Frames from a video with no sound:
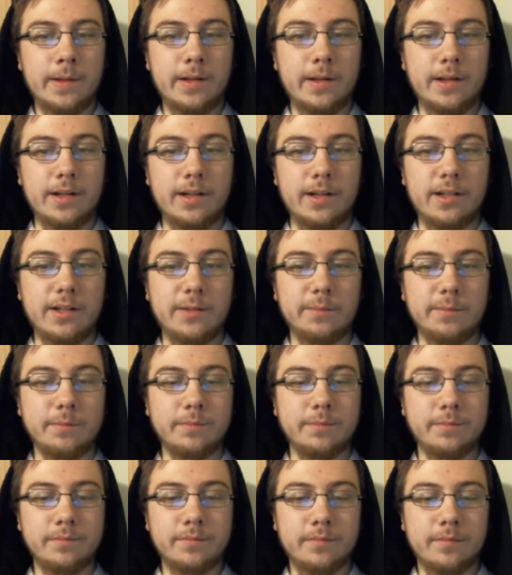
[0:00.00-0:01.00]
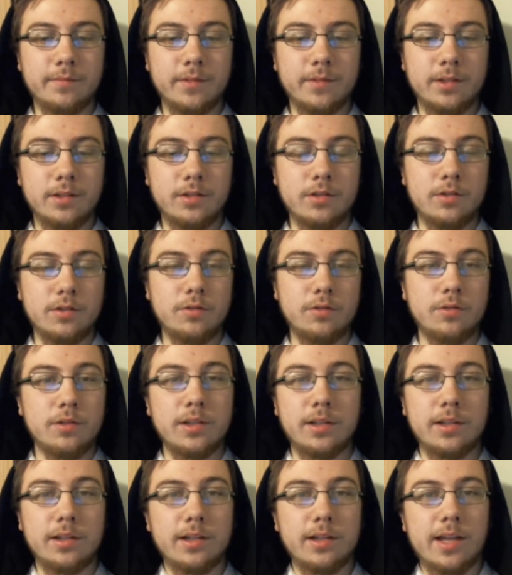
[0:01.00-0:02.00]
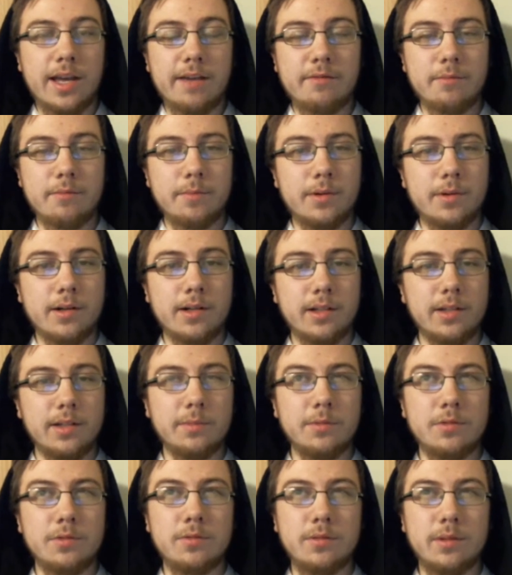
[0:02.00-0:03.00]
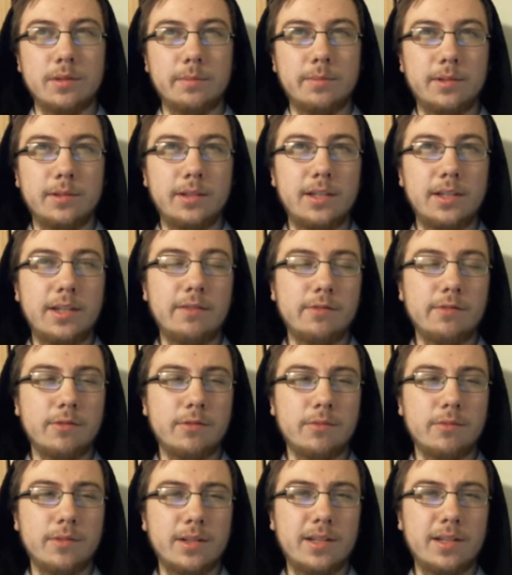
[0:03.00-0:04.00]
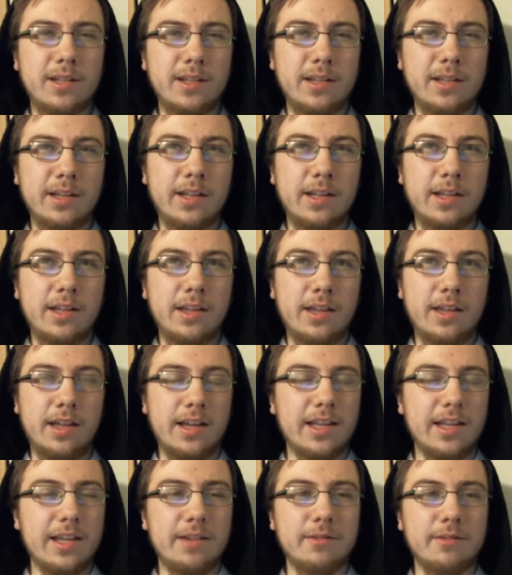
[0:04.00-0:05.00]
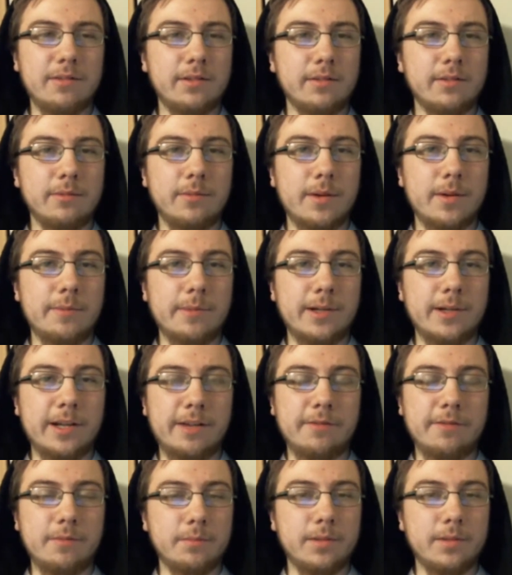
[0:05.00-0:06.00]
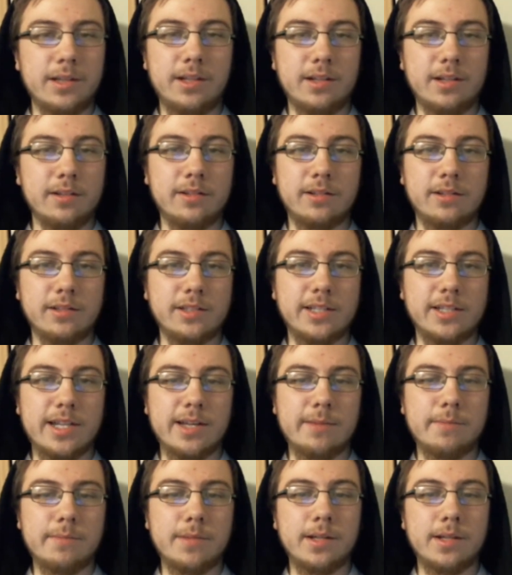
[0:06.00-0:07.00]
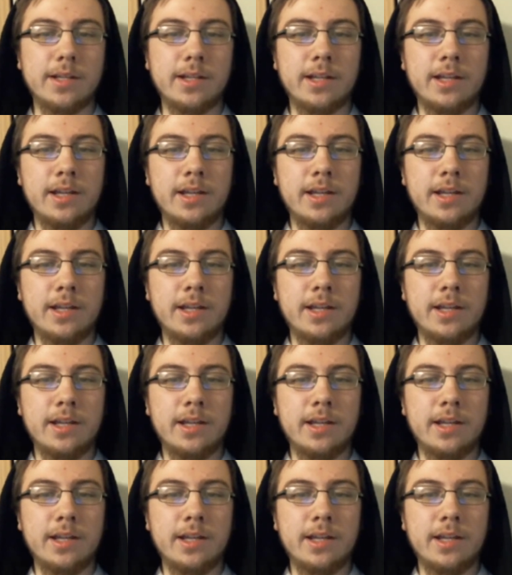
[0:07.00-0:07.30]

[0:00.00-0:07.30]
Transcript: Um, So you can have a party up to, I believe, three. Can't really remember. I haven't played in a long time, but